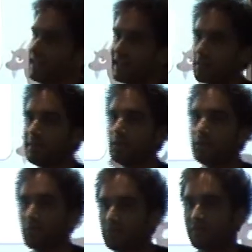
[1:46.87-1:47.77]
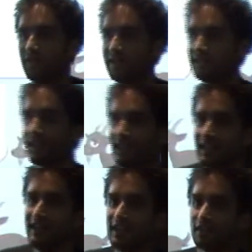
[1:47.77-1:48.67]
They can be all sorts of things.
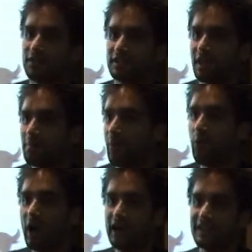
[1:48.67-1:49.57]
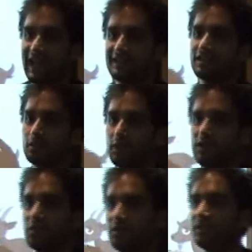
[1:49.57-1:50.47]
So for example, at Atlassian, we
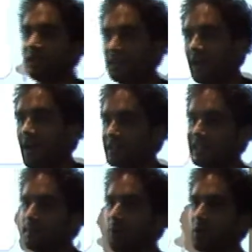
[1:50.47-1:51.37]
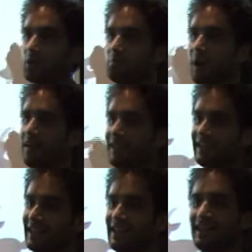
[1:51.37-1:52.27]
use an IRC bot called
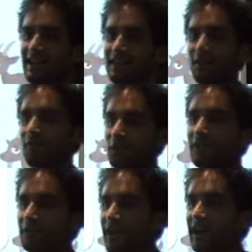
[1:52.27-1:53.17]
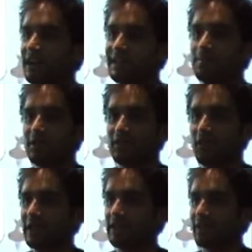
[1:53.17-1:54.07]
Marvin. There are a few different IRC bots
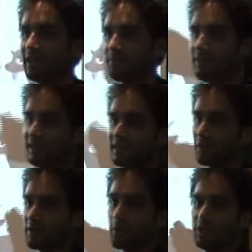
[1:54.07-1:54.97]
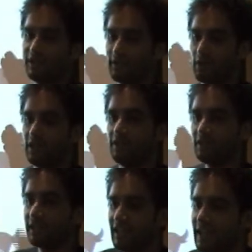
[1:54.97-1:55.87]
floating around, but this is one of the ones we
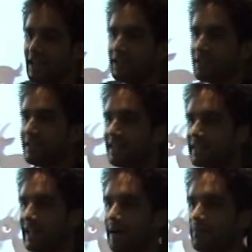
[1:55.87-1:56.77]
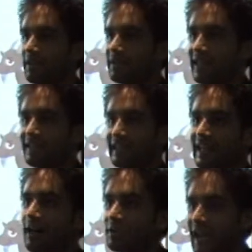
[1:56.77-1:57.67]
use. So this is an app that sits
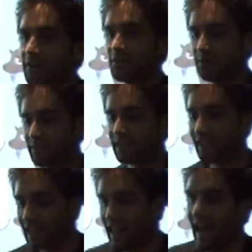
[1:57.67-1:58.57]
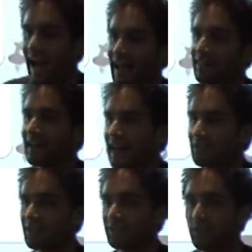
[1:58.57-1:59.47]
in our chat rooms and
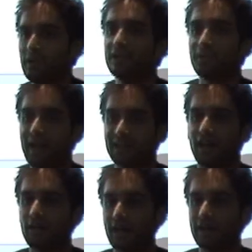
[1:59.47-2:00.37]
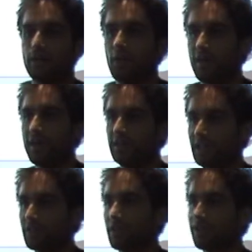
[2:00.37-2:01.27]
allows us to interact directly with
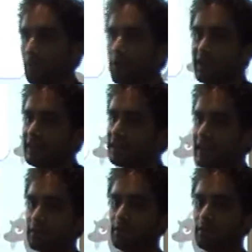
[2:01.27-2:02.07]
JIRA from within the chat